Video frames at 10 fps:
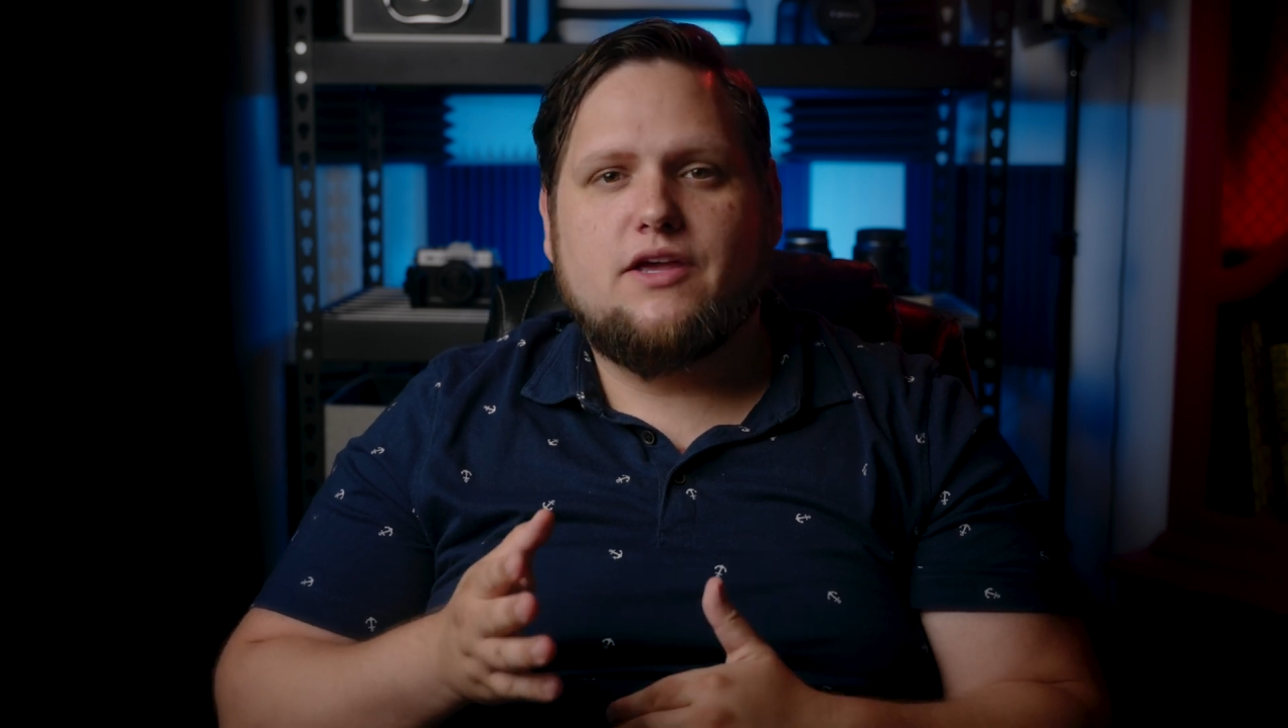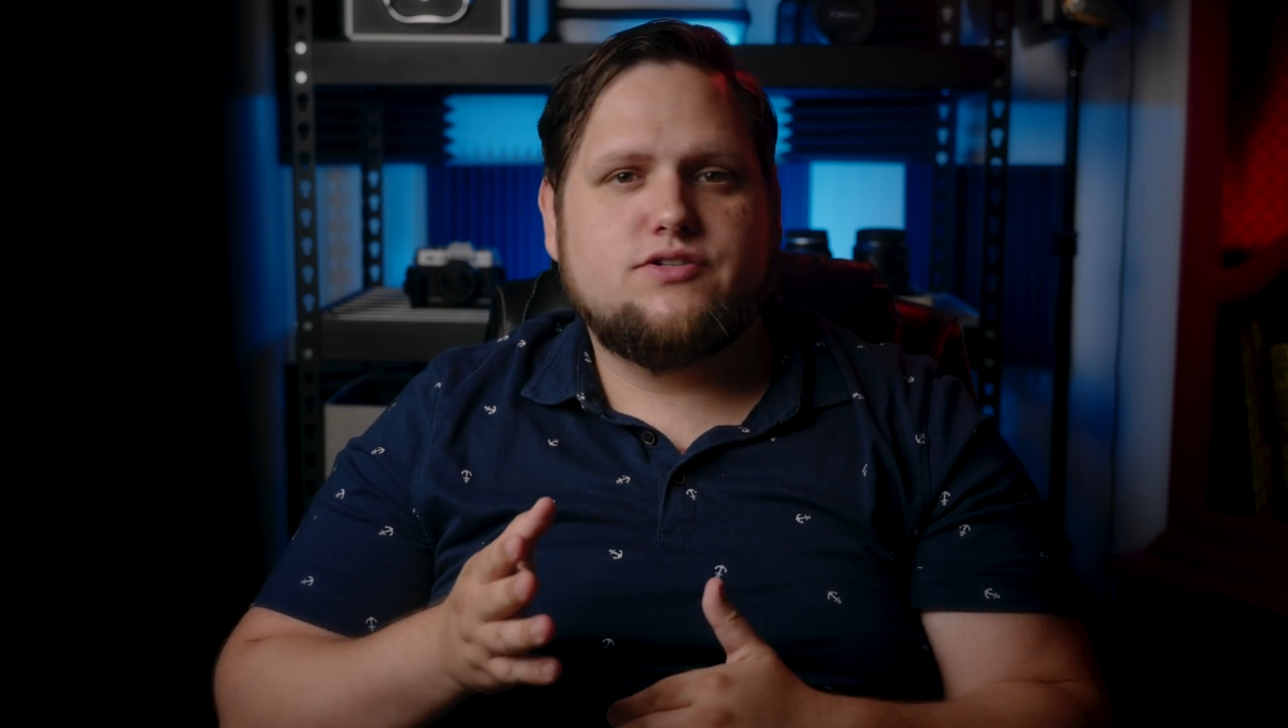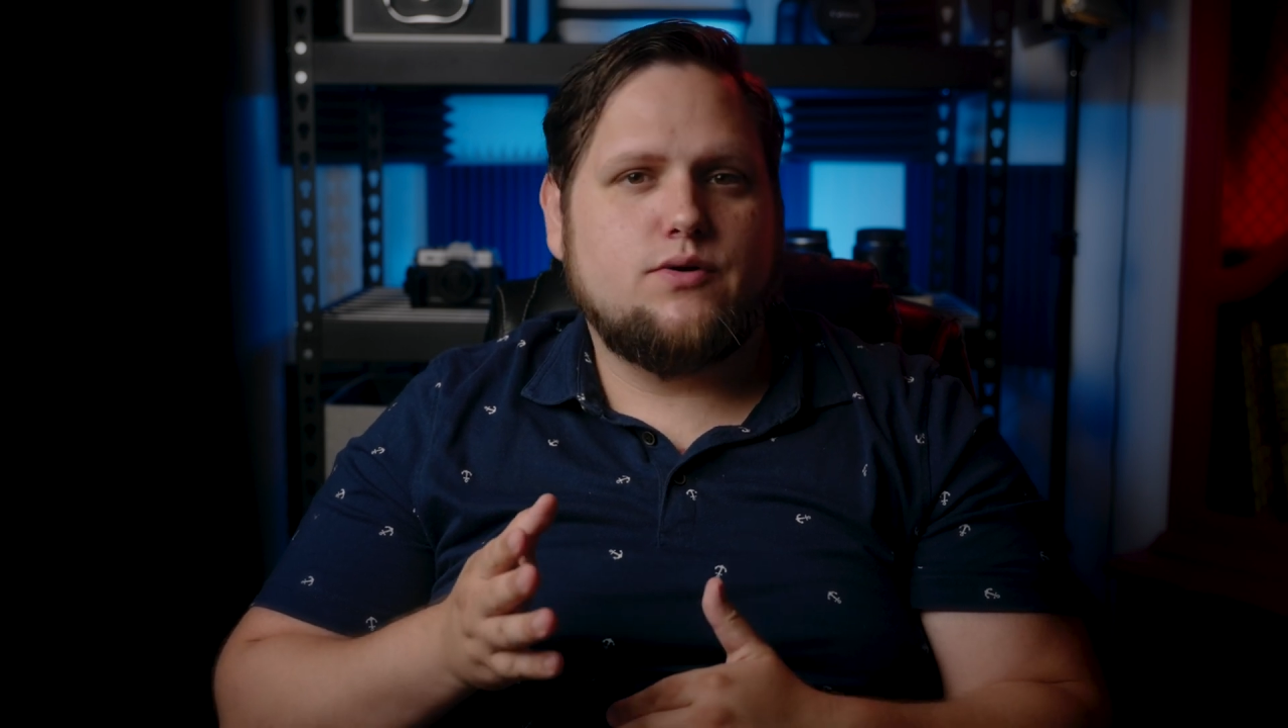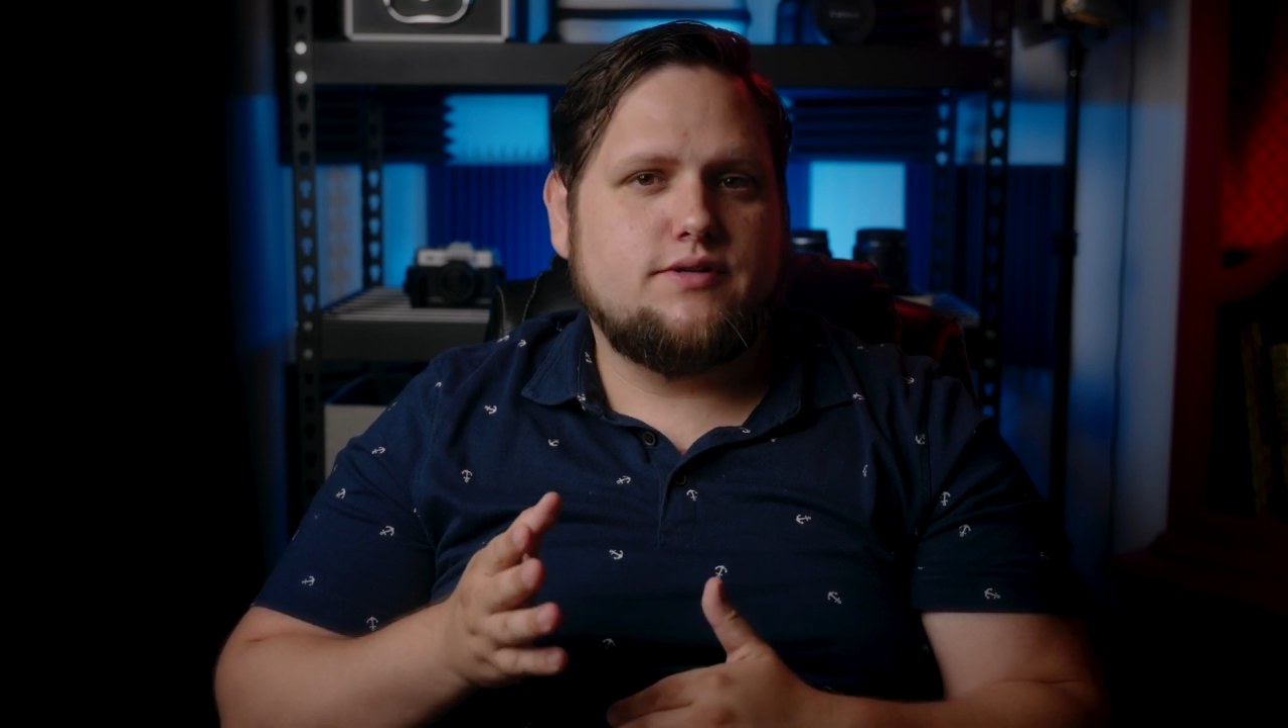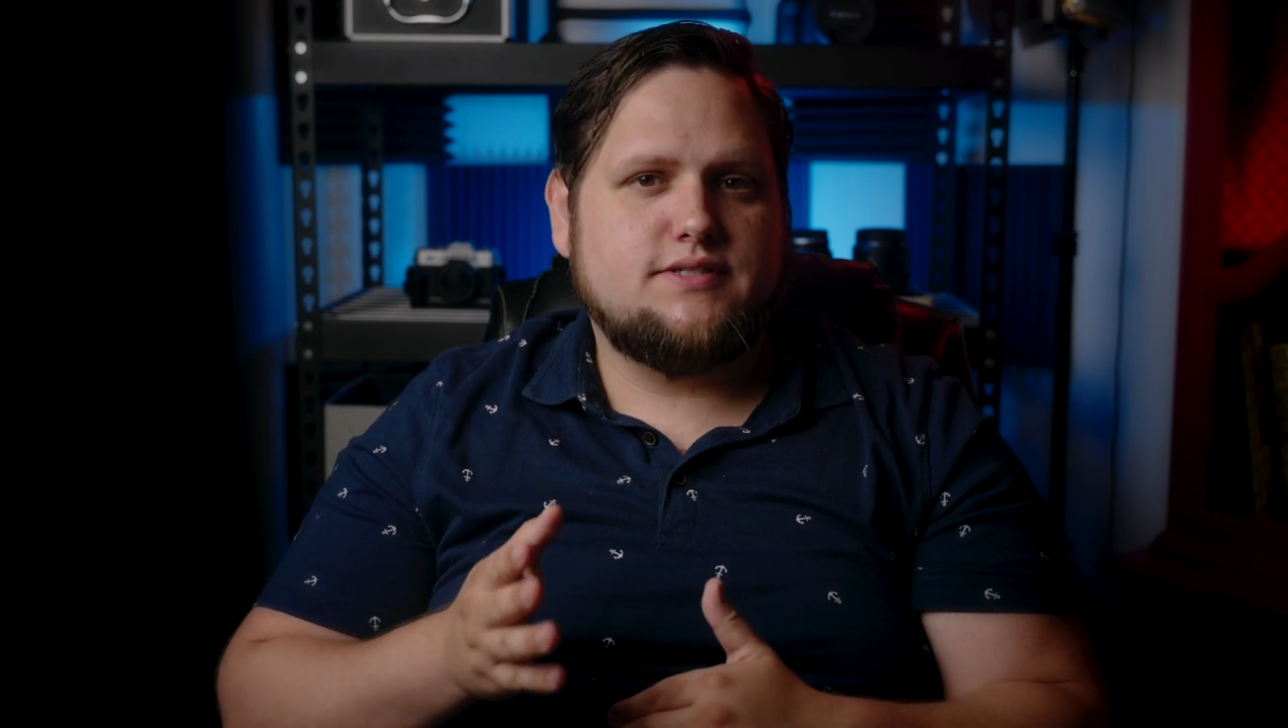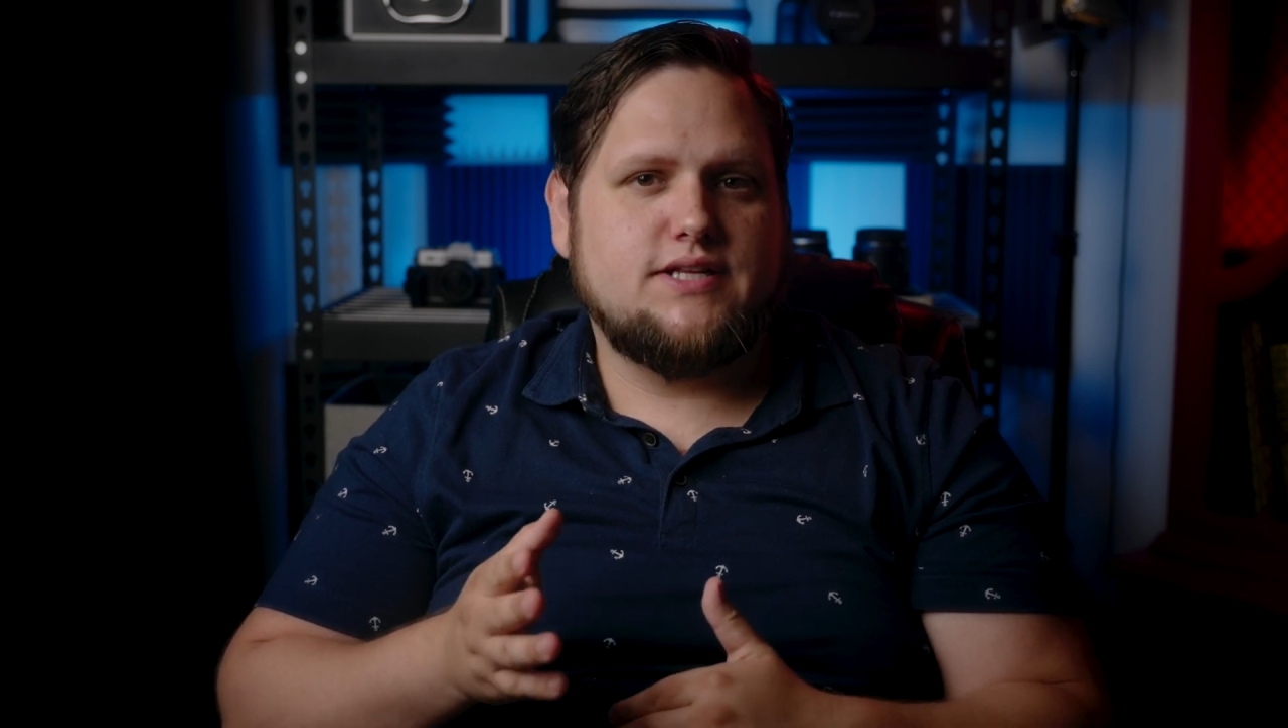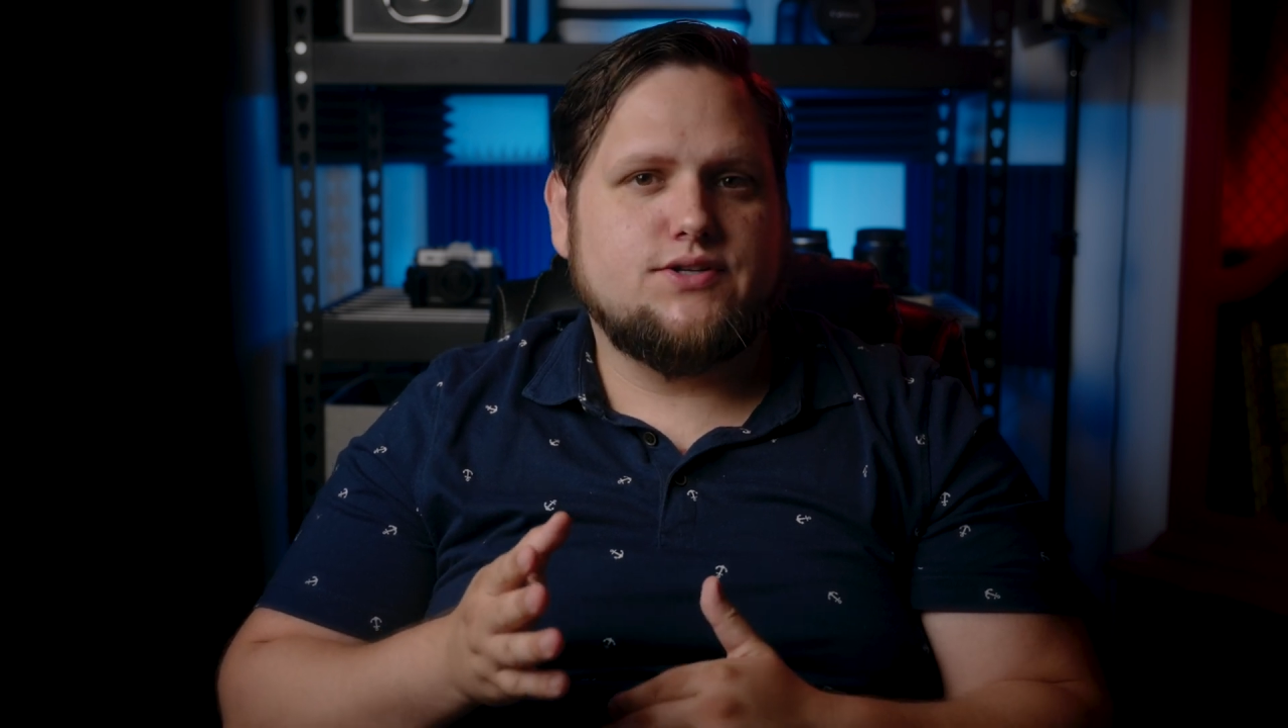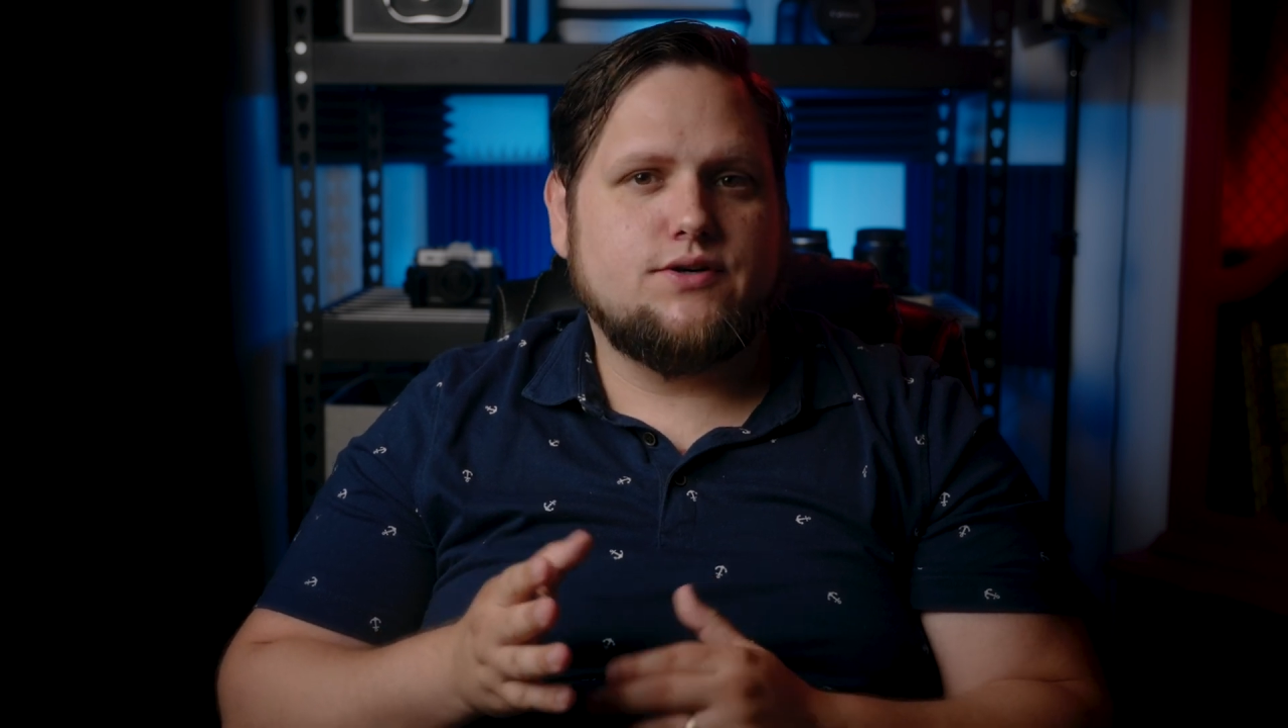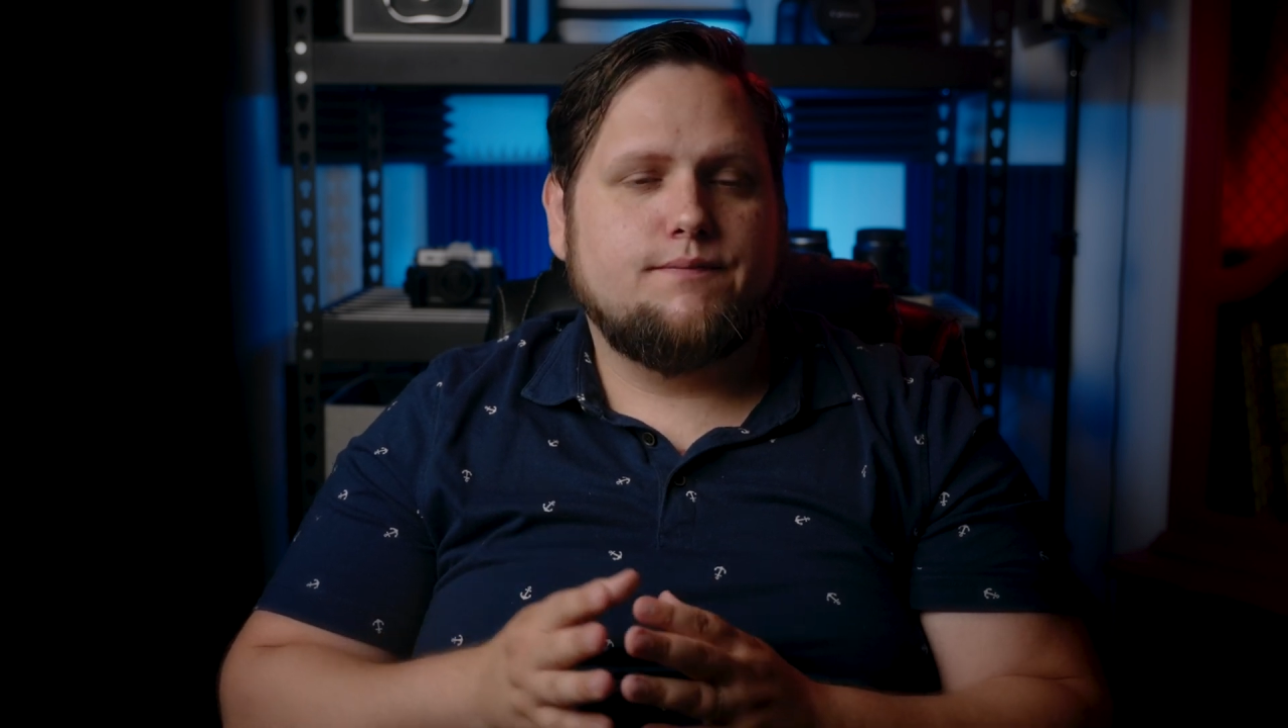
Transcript: a Sony sensor.